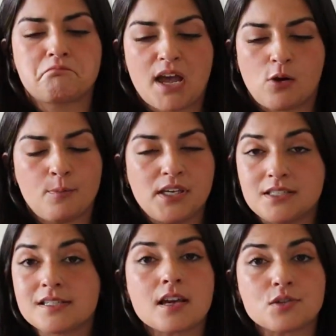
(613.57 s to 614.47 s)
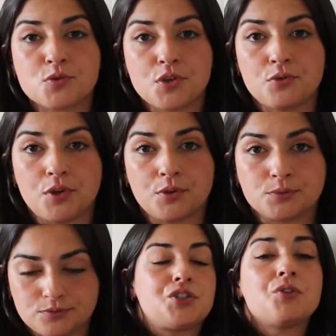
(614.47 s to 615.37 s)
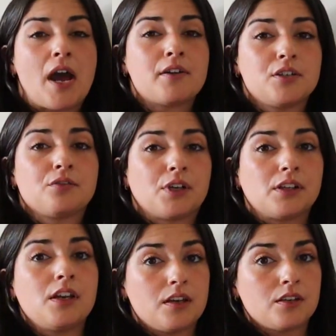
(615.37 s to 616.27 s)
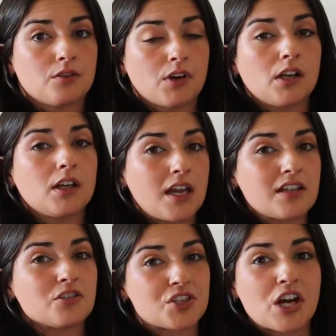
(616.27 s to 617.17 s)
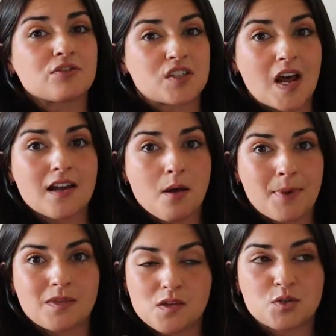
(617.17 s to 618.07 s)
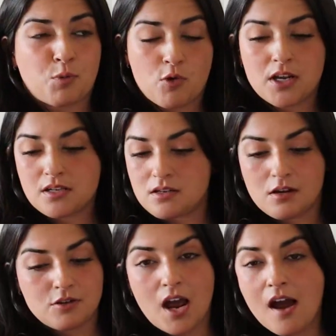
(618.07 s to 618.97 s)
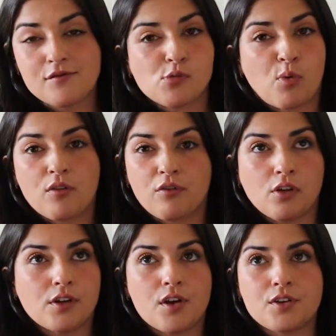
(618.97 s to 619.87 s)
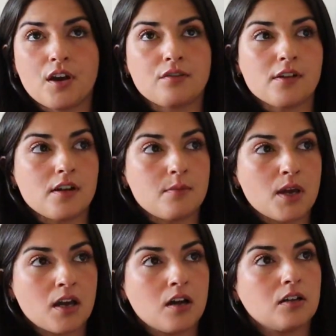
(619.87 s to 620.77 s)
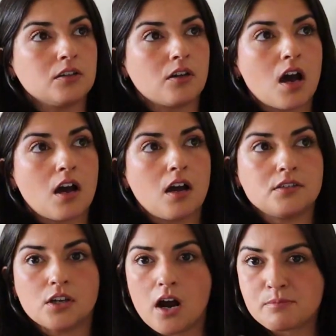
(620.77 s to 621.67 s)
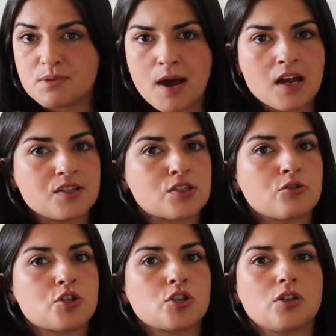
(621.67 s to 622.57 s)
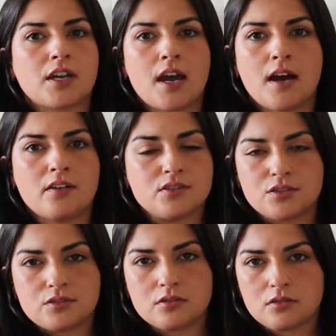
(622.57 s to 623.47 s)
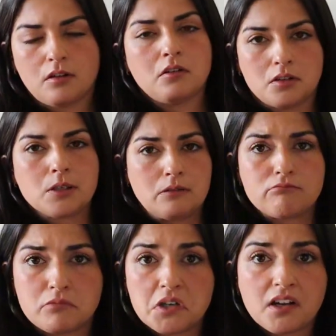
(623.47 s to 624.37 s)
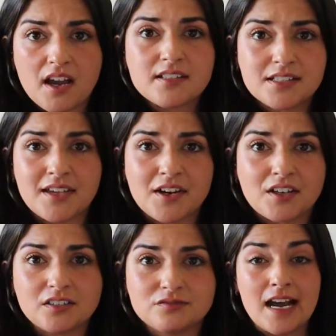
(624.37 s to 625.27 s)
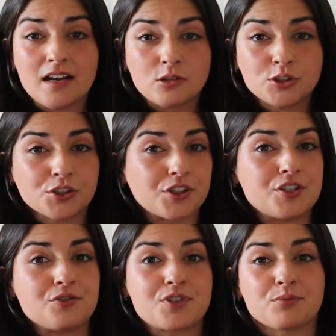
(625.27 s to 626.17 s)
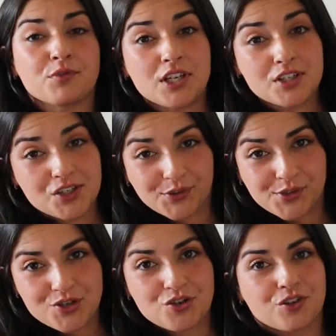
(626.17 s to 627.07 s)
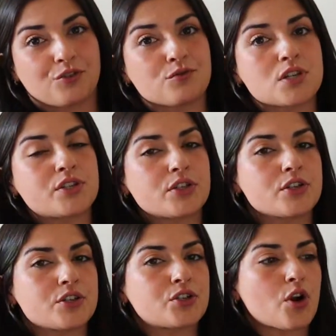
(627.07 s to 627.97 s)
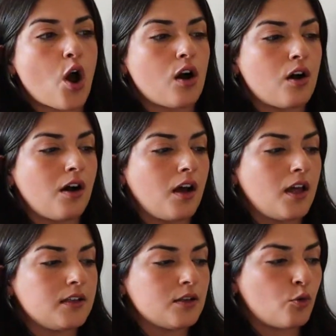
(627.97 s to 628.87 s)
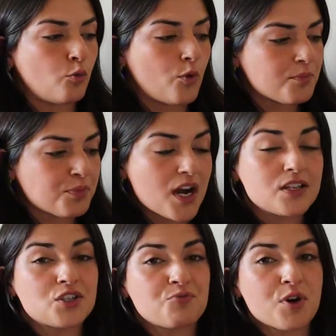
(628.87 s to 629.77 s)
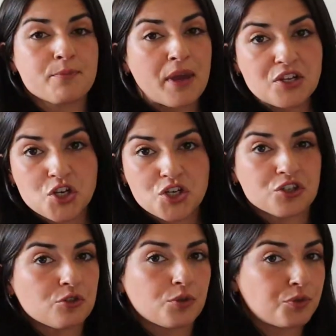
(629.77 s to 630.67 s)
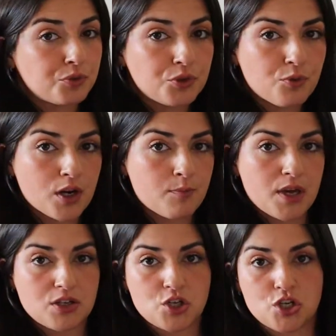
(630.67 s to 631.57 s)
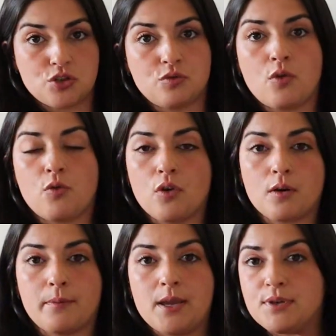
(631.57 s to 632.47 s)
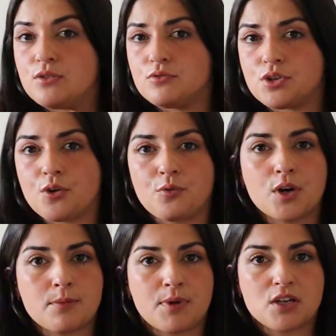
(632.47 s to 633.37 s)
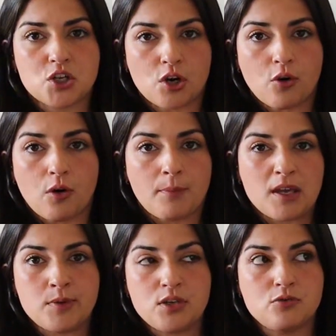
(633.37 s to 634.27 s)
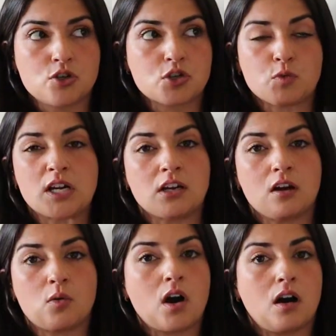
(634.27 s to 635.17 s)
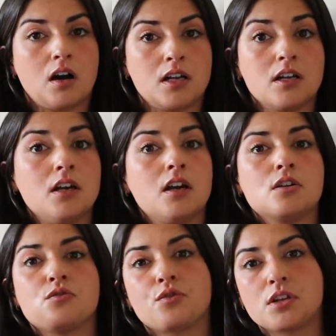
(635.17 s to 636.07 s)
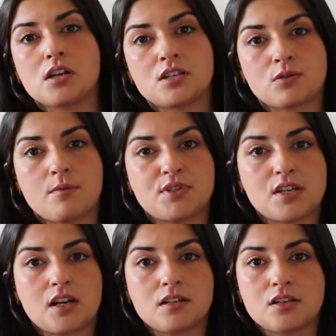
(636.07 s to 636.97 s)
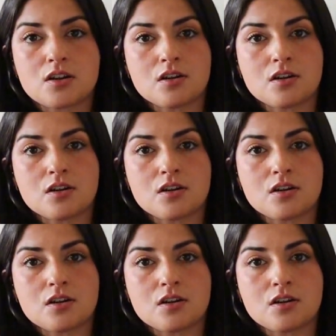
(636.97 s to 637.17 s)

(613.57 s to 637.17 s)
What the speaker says: By all means, that's what you do. So now you're really getting yourself set up. At this point, you know, you have your portfolio, you have your email, you got your optimized social account. You're getting there. Now you're gonna do some research. You're gonna research on what brands you want to pitch to, who you want to pitch to, or maybe you don't want to pitch at all. Maybe you just want to go on freelance websites